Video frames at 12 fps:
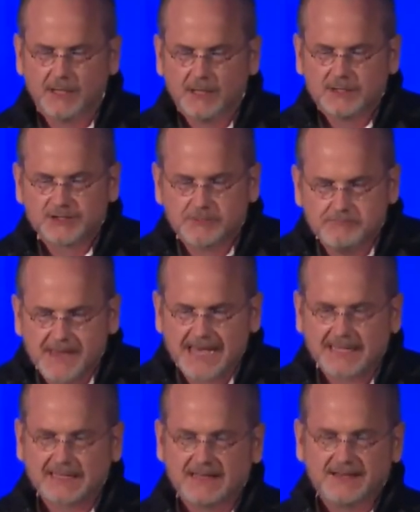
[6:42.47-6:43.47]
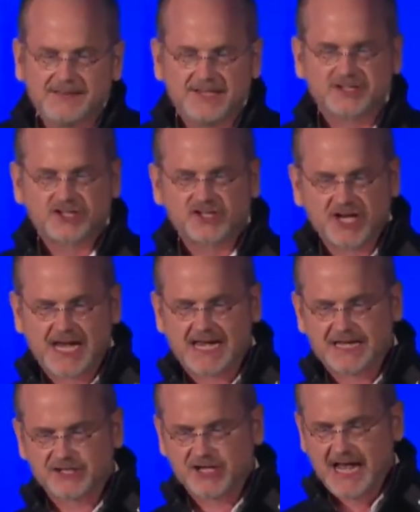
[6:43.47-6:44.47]
to make this
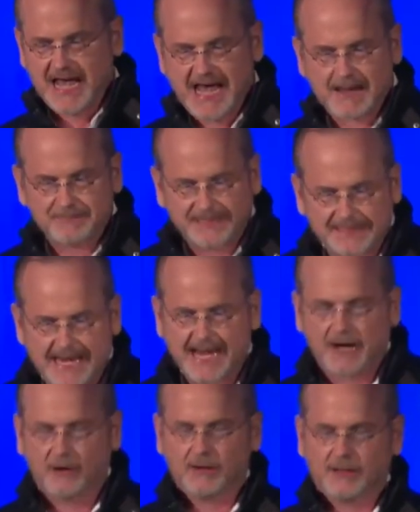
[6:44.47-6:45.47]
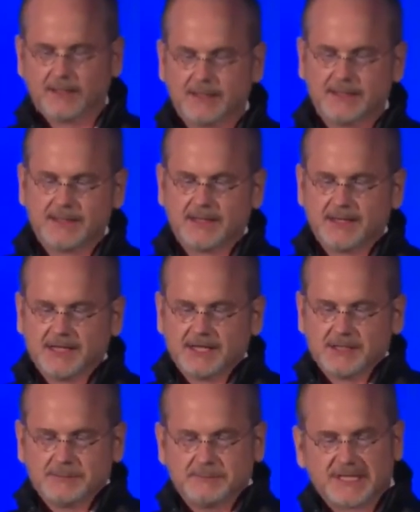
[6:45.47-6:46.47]
change happen now.
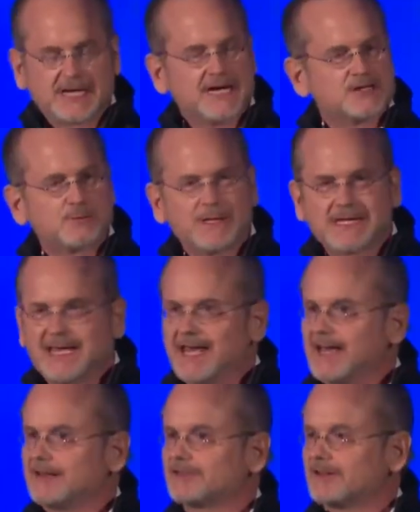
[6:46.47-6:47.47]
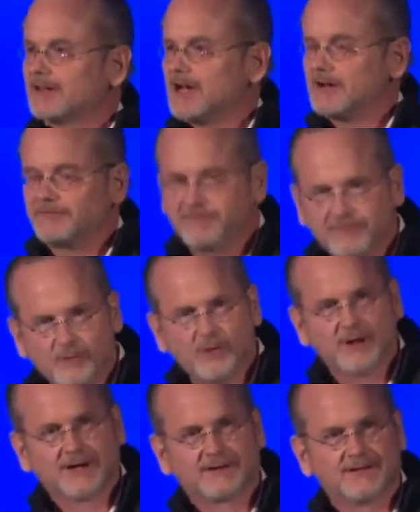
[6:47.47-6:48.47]
Because we can't
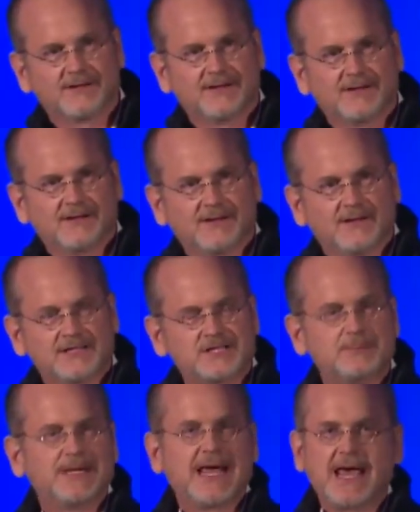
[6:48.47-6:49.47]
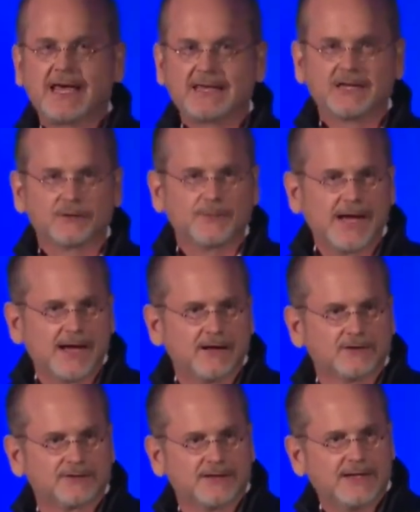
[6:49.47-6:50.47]
afford to be hanging
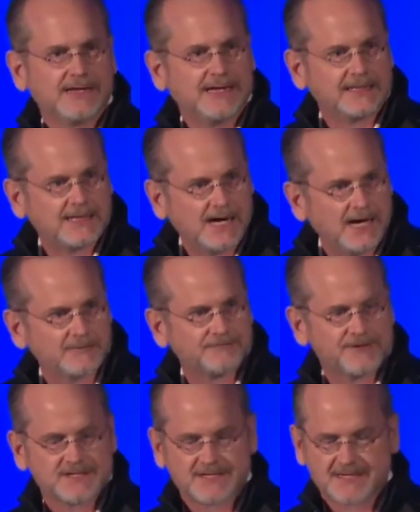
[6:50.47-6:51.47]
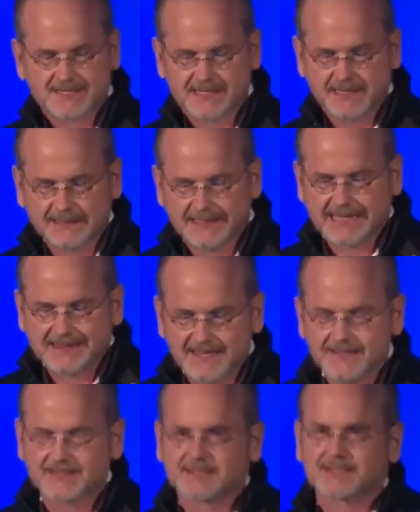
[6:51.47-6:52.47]
around in conferences like
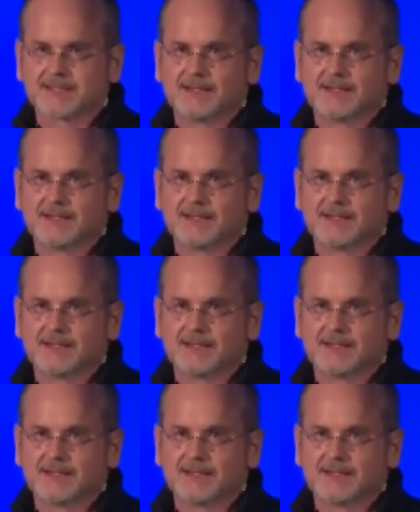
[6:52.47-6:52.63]
this.